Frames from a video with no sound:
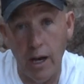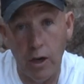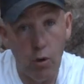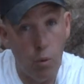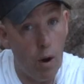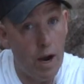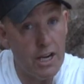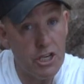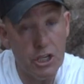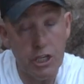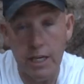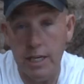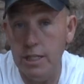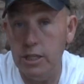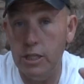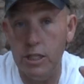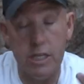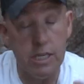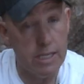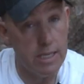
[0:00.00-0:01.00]

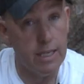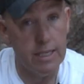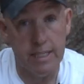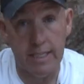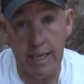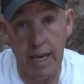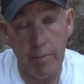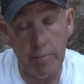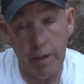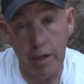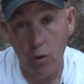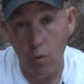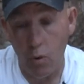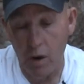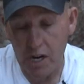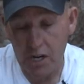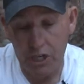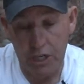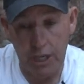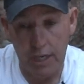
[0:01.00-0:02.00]
Questions, send me
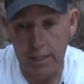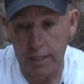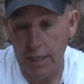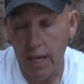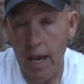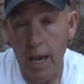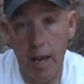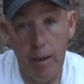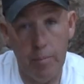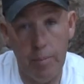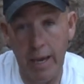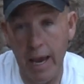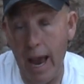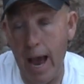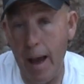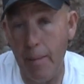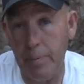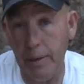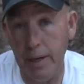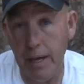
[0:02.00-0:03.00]
questions. Be
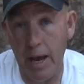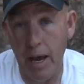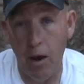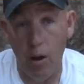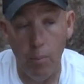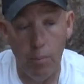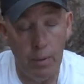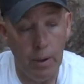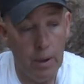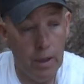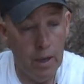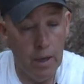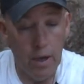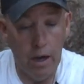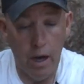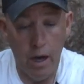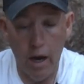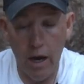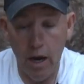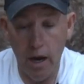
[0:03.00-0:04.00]
happy to help.
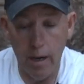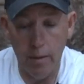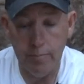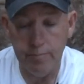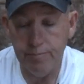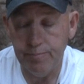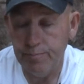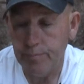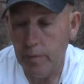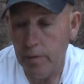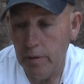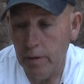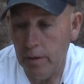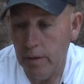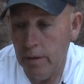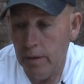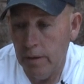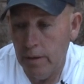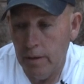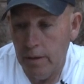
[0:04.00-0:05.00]
The
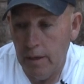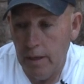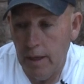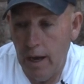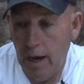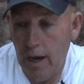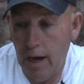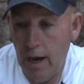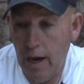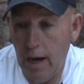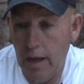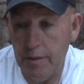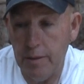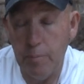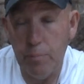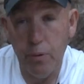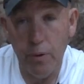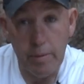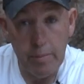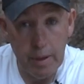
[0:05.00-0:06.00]

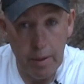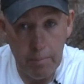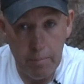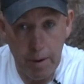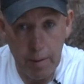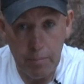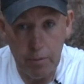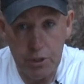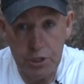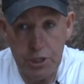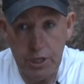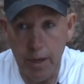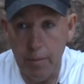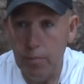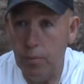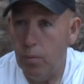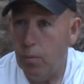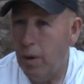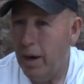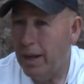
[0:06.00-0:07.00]
premium
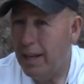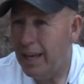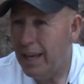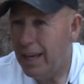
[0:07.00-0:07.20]
membership, what?